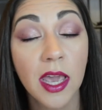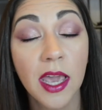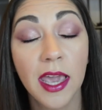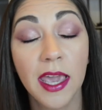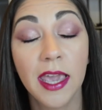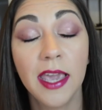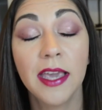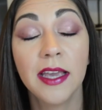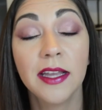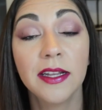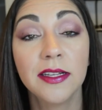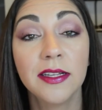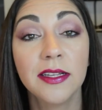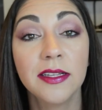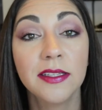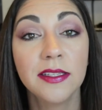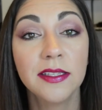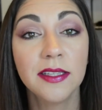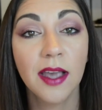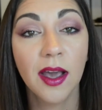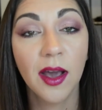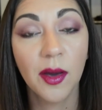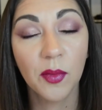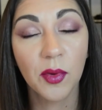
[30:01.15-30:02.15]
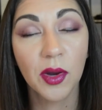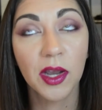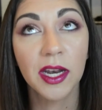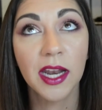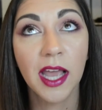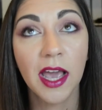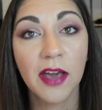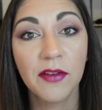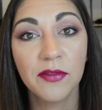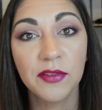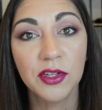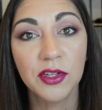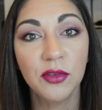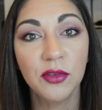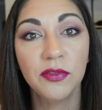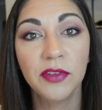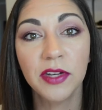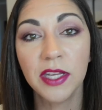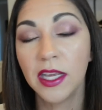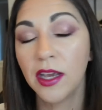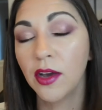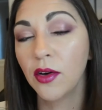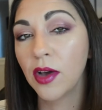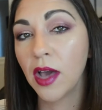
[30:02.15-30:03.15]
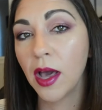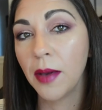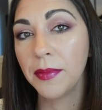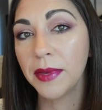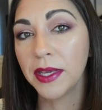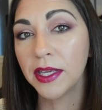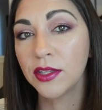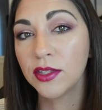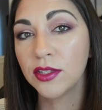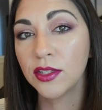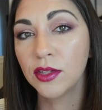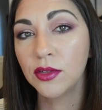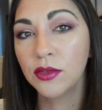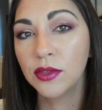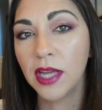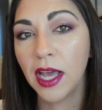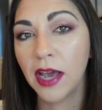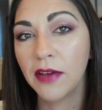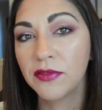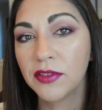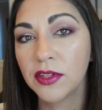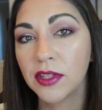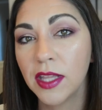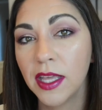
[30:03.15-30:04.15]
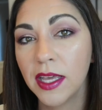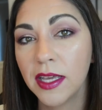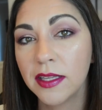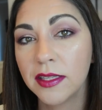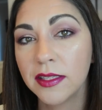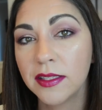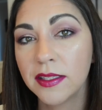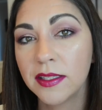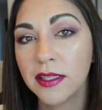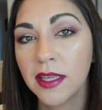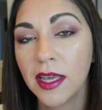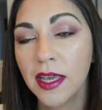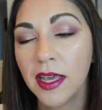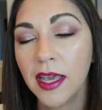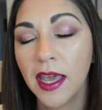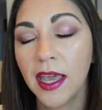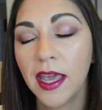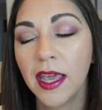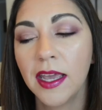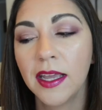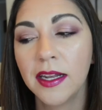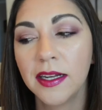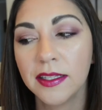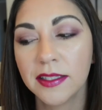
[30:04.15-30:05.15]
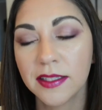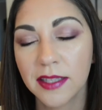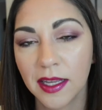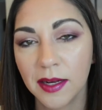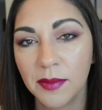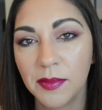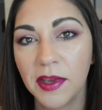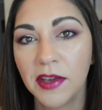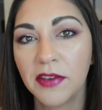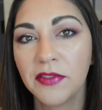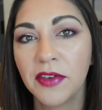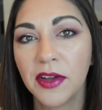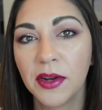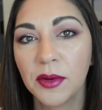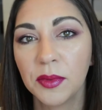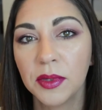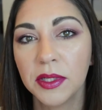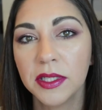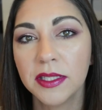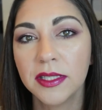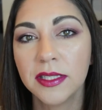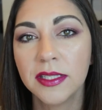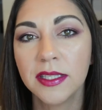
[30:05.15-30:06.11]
And we're going to have a video coming soon after this, and it's going to be a fun one.